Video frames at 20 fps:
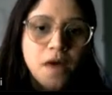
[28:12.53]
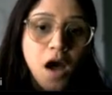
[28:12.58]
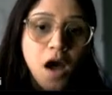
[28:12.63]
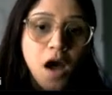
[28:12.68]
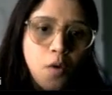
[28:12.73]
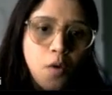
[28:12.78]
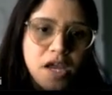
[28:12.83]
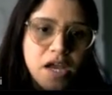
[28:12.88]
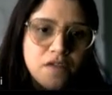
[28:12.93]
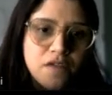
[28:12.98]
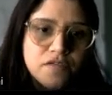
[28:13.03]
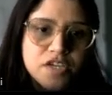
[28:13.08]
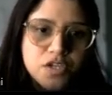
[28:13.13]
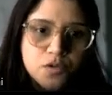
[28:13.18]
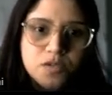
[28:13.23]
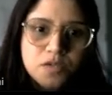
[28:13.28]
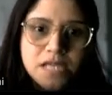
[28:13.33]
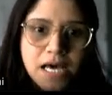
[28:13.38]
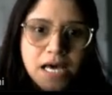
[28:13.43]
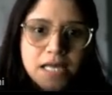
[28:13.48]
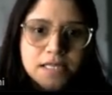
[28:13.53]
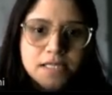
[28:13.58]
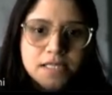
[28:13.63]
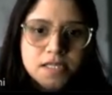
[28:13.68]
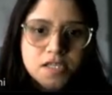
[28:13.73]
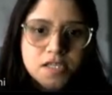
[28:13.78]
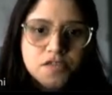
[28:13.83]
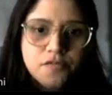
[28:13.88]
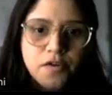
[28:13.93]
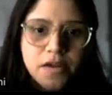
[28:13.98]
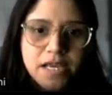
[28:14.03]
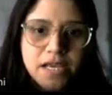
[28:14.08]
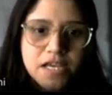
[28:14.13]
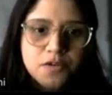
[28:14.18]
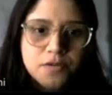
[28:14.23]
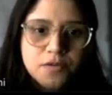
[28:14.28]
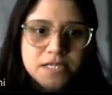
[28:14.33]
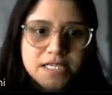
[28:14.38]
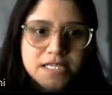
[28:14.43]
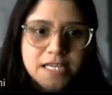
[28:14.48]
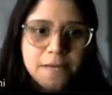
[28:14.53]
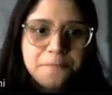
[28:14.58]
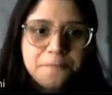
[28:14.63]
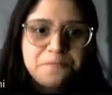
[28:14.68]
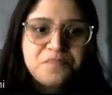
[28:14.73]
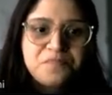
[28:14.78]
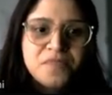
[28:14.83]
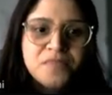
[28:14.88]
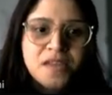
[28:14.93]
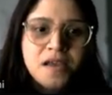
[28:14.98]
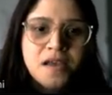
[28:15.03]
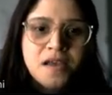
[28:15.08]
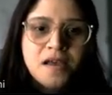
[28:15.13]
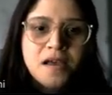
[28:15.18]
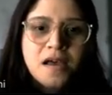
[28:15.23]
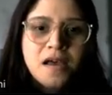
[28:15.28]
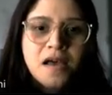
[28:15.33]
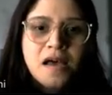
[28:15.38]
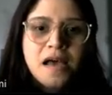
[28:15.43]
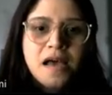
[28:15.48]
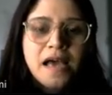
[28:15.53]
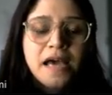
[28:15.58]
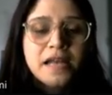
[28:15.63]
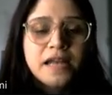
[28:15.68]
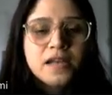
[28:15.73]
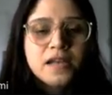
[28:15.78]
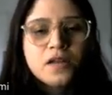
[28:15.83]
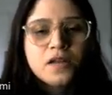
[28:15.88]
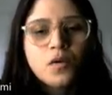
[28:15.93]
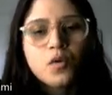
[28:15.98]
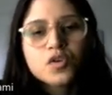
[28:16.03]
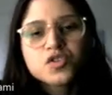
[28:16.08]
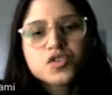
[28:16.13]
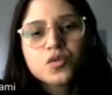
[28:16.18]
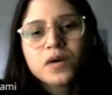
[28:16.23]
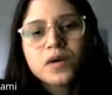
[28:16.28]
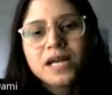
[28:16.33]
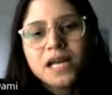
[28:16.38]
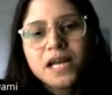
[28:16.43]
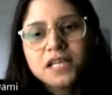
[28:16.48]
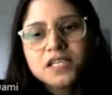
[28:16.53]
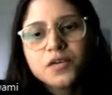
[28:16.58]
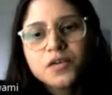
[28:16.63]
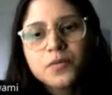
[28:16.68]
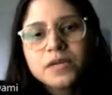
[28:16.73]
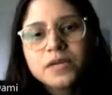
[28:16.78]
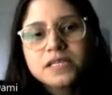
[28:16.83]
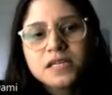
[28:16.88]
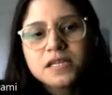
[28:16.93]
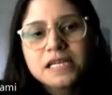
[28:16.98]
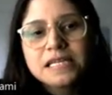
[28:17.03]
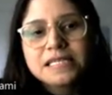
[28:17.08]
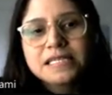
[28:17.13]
how can we do that? This is very interesting. And also another reason